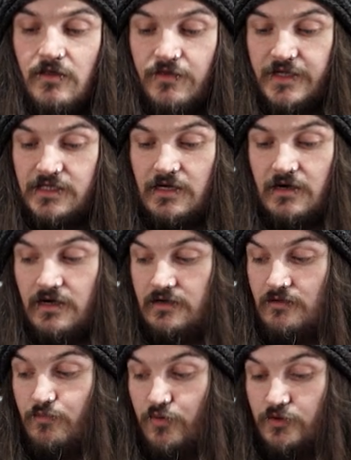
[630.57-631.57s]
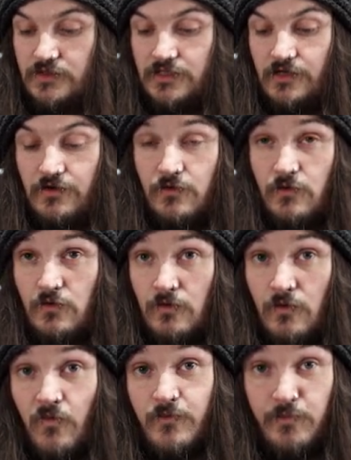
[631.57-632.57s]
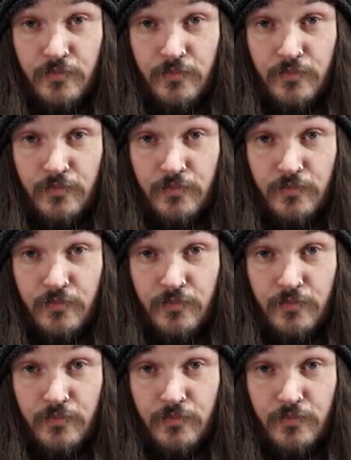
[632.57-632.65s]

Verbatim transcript: This card puts your